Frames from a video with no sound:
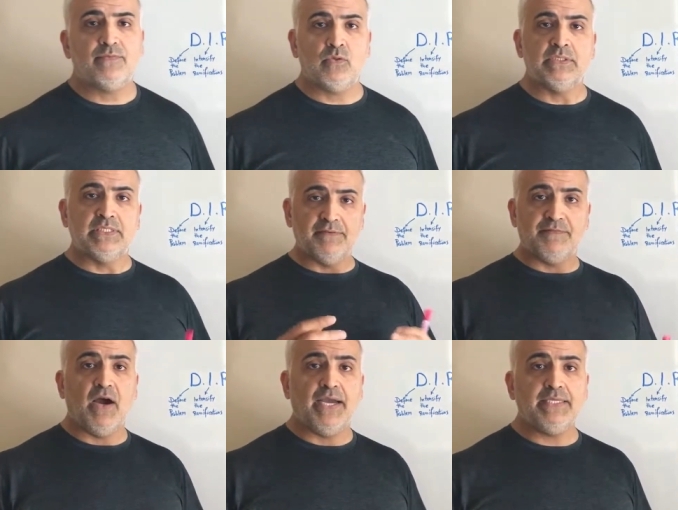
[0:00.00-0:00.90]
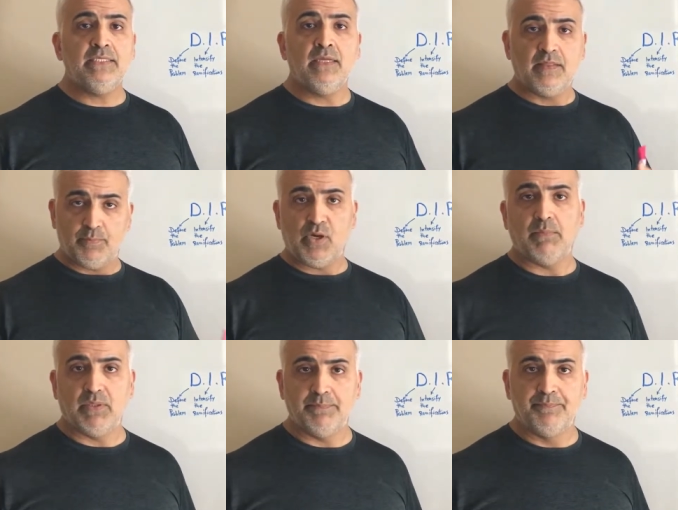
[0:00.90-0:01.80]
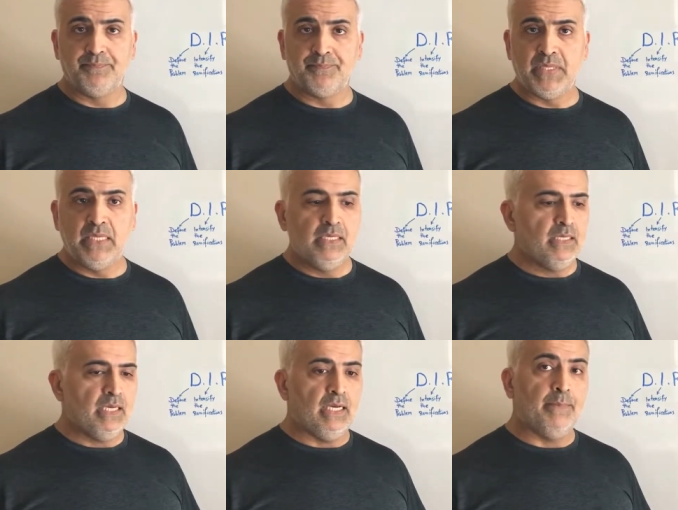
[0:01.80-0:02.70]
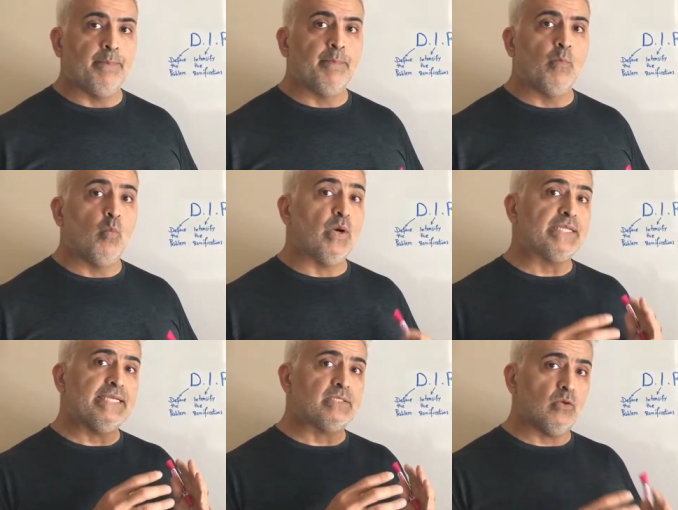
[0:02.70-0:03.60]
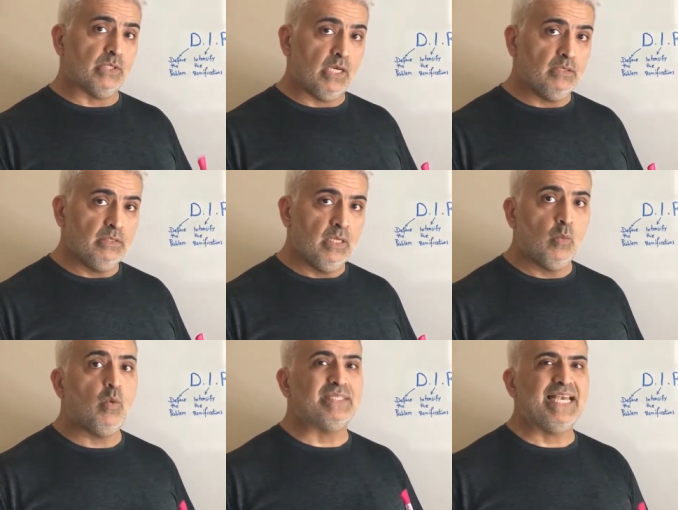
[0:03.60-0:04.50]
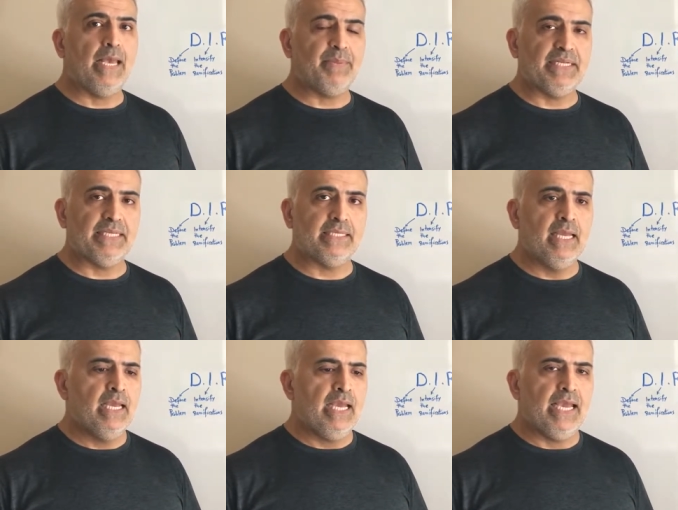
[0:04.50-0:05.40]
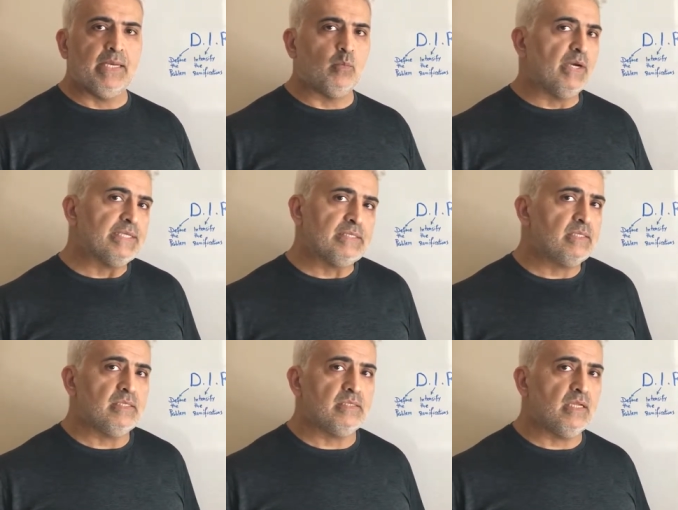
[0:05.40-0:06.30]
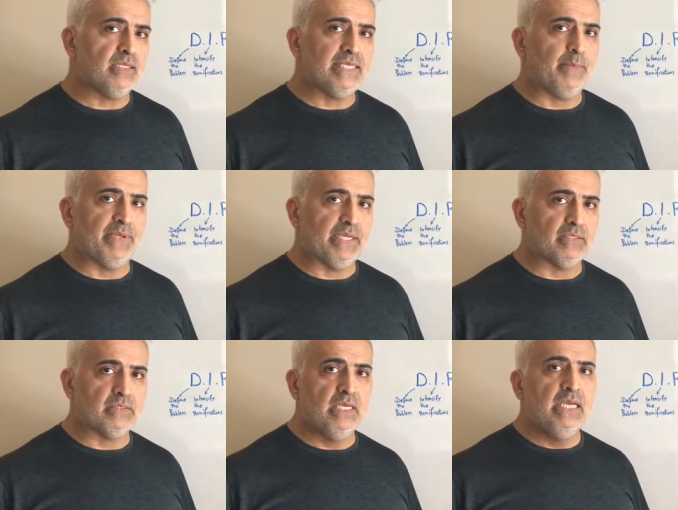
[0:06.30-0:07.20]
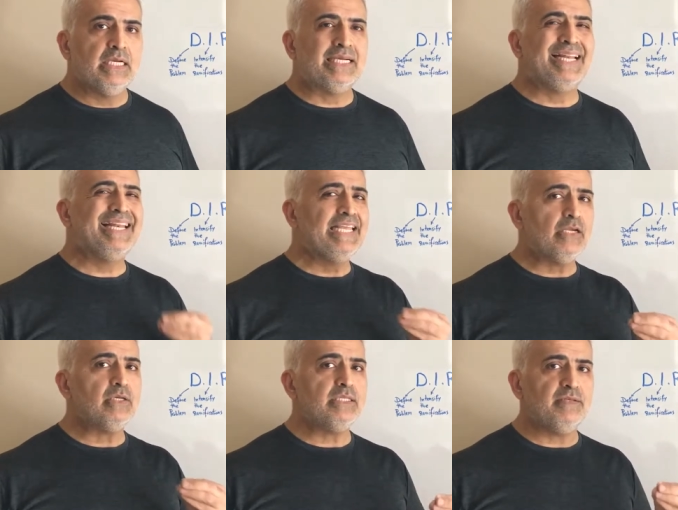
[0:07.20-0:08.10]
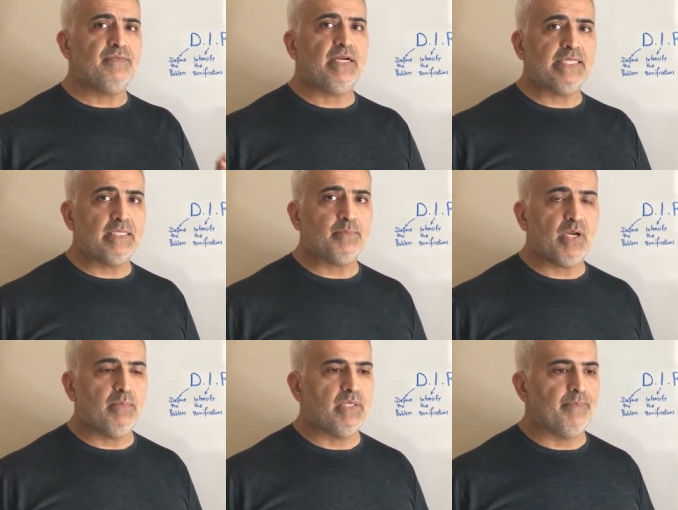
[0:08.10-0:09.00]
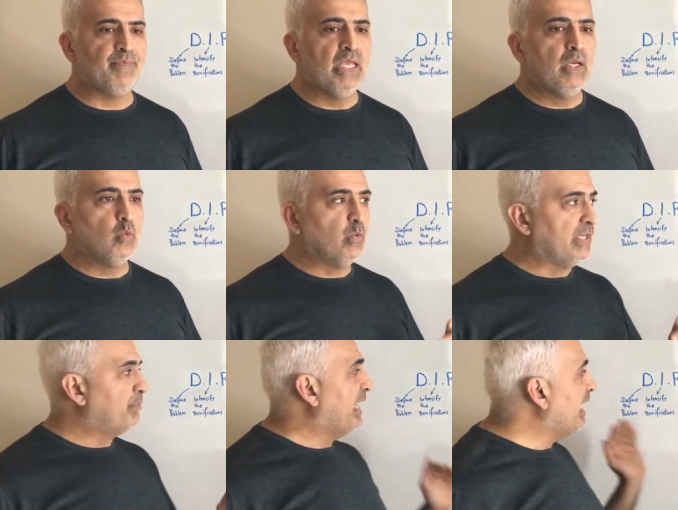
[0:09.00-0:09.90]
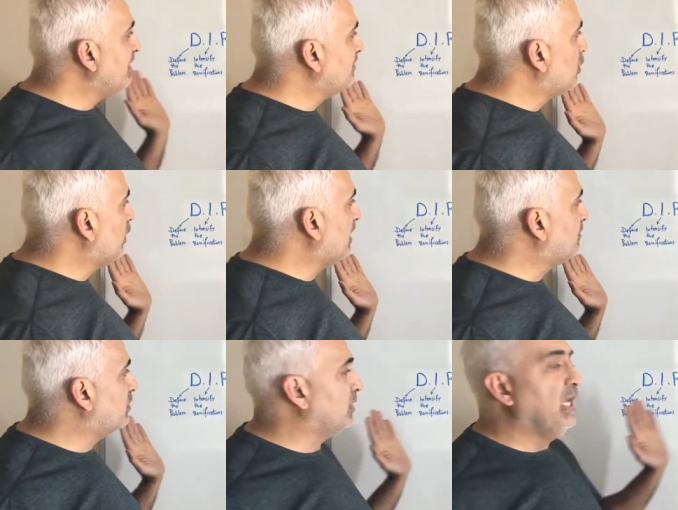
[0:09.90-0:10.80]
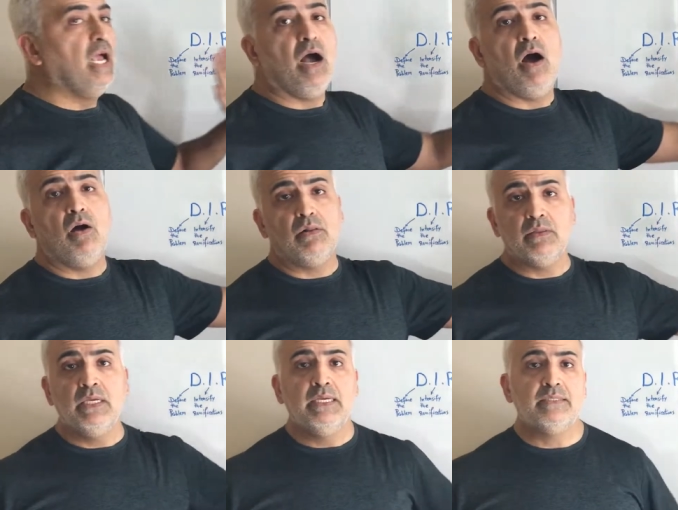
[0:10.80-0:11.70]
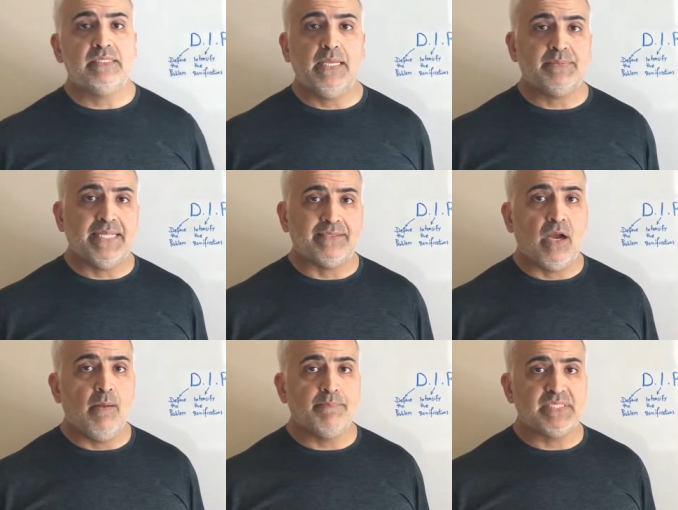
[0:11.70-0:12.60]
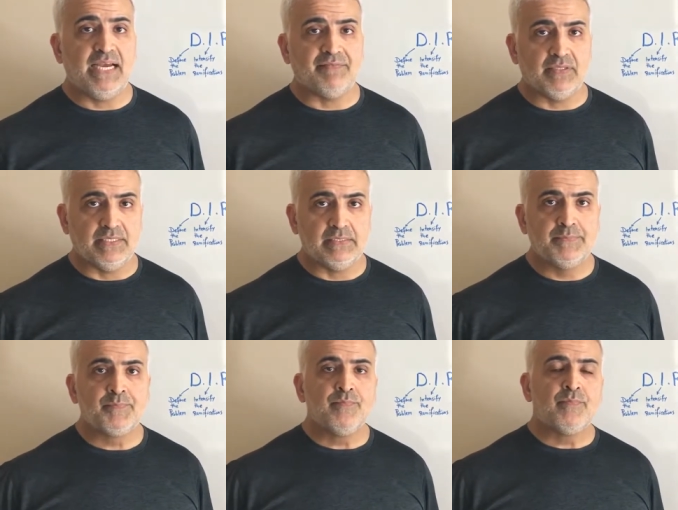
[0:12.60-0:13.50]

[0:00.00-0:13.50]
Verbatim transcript: for define the problem. Um, what is going on, what's happening, and why is this not helping us? Clearly defining the problem will pave the way for all steps that comes after this.